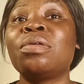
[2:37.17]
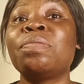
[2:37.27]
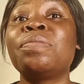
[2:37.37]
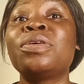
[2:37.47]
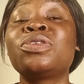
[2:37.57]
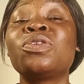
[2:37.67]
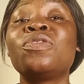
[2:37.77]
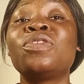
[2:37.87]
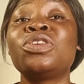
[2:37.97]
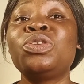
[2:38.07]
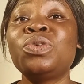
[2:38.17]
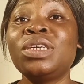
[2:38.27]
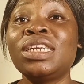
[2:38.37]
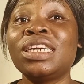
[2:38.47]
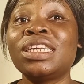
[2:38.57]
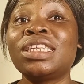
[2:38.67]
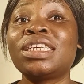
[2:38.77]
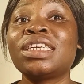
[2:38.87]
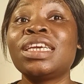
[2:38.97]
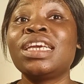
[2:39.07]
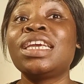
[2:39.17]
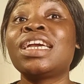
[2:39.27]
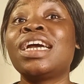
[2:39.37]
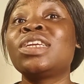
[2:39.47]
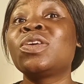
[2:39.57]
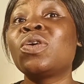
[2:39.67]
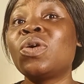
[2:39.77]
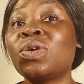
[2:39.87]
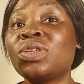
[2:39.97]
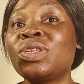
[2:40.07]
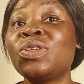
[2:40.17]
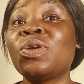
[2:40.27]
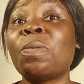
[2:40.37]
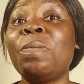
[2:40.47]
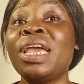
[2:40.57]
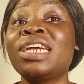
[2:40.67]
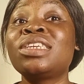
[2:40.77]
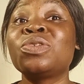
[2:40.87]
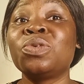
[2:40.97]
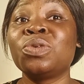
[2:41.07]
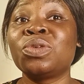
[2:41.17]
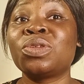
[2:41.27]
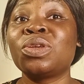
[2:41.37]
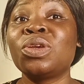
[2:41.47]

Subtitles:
But overdoing it can cause your baked goods